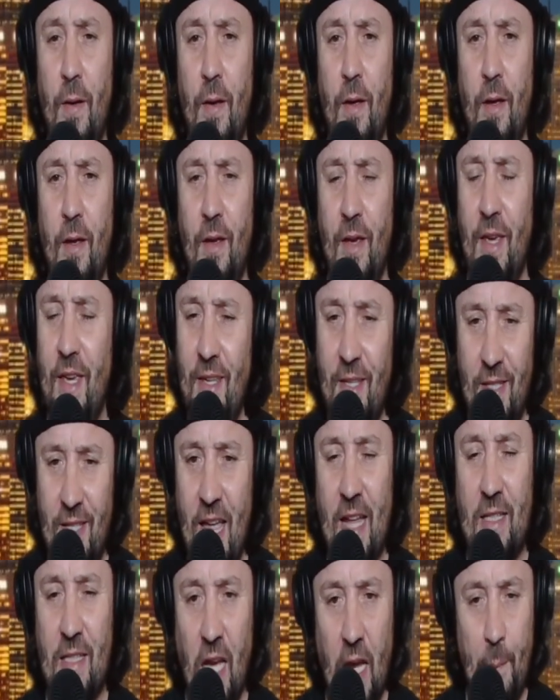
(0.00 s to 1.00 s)
He's
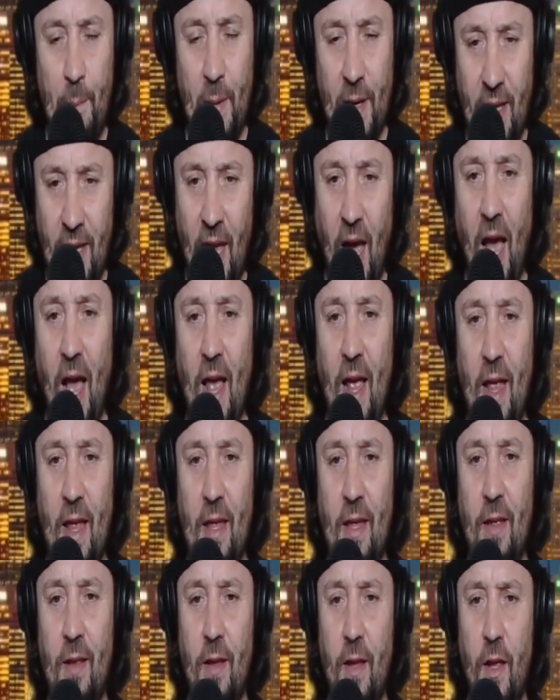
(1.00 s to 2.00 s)
that type of
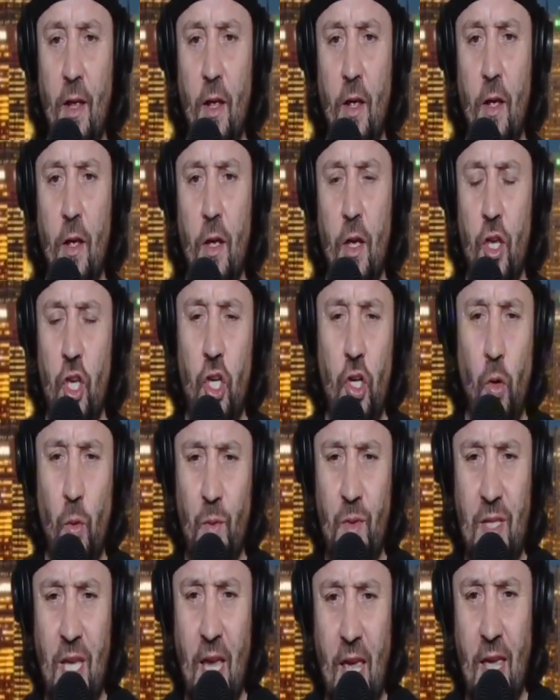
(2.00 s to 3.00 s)
guy. You don't
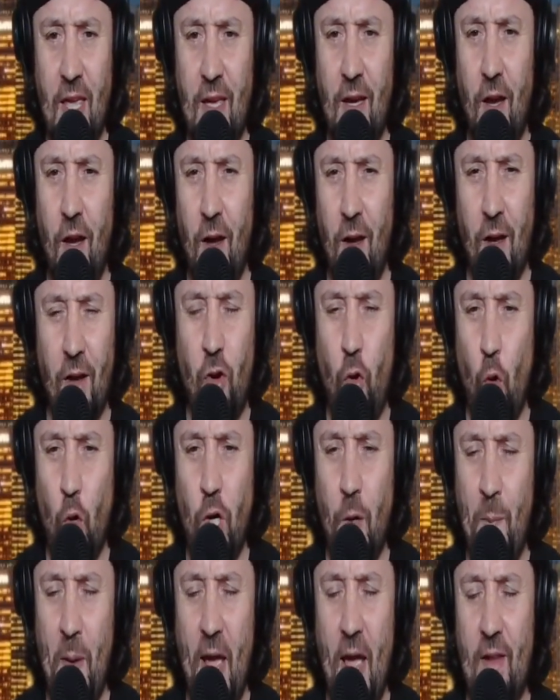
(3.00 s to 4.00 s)
take a
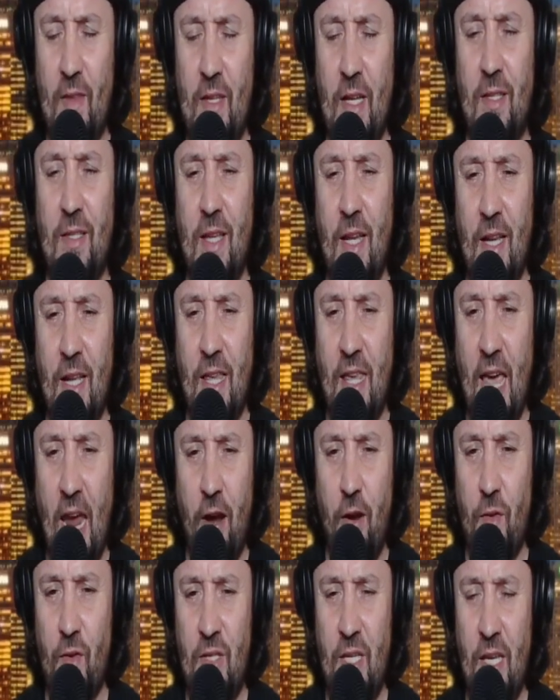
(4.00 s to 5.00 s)
quarterback that's not a
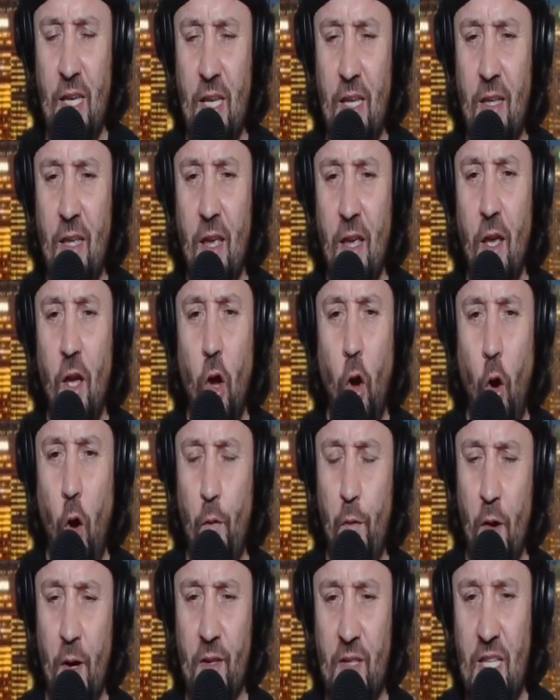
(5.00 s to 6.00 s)
guarantee
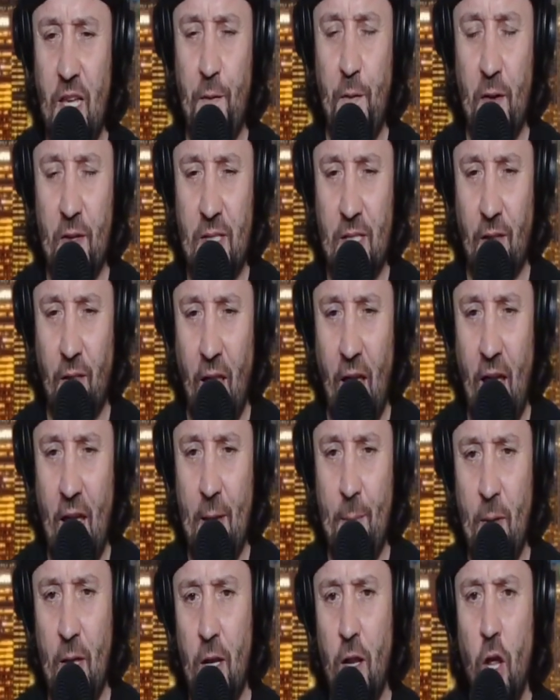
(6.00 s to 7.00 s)
over a defensive
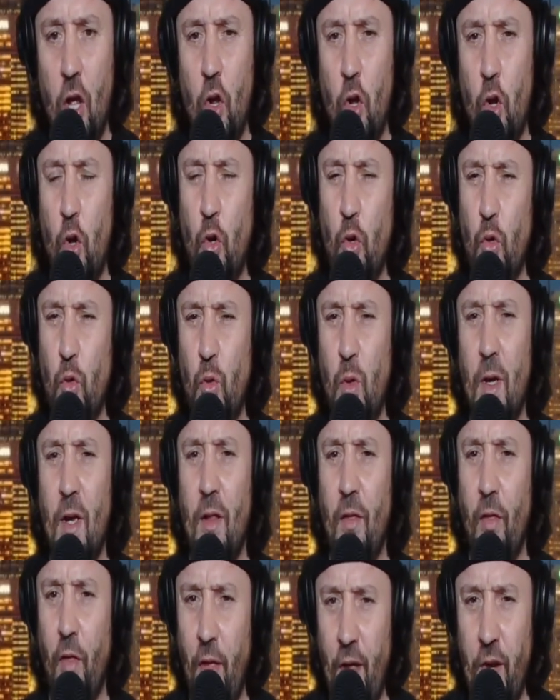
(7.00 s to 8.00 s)
lineman who
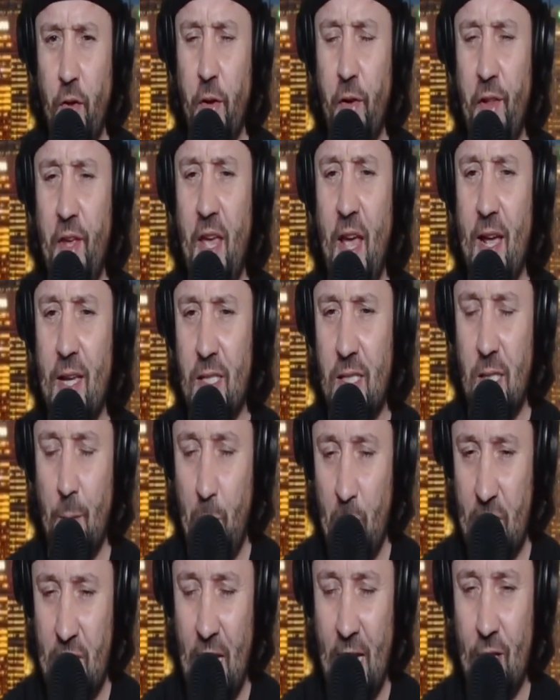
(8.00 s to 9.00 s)
literally has the
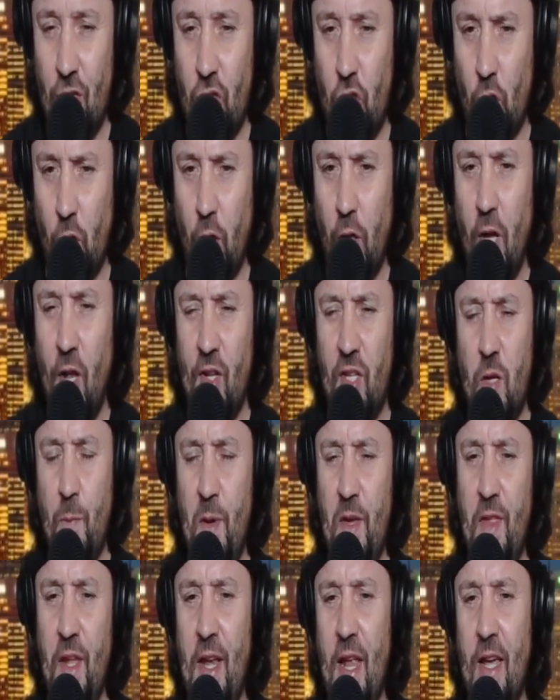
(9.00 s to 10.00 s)
potential to be
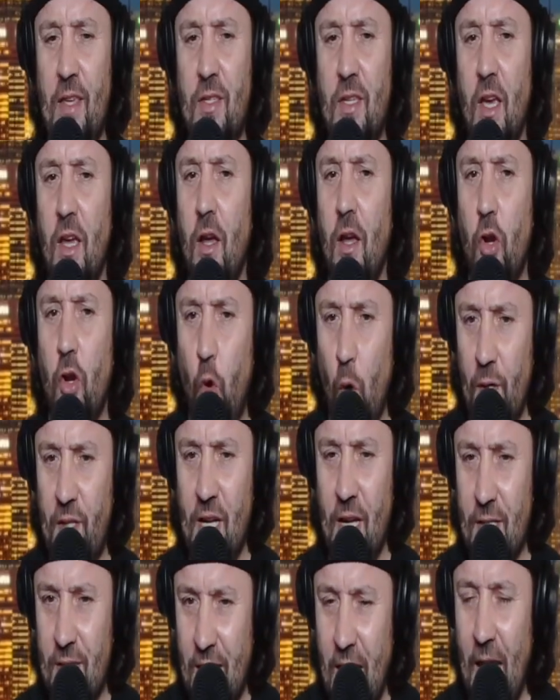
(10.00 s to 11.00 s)
the next
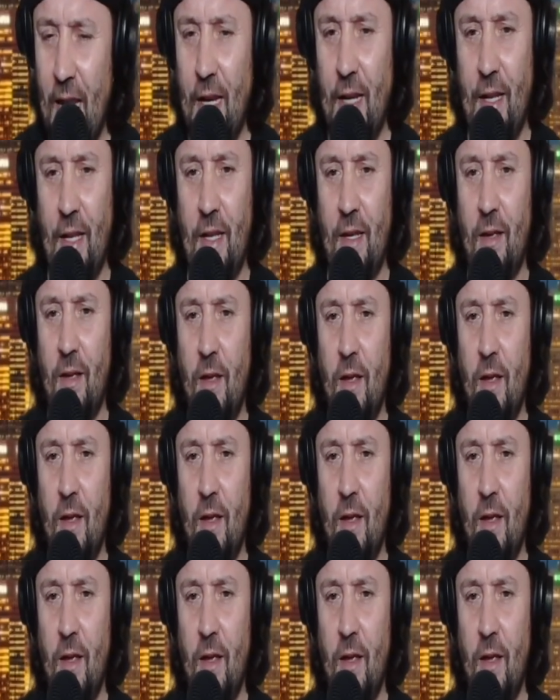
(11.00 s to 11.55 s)
Cortez Kennedy.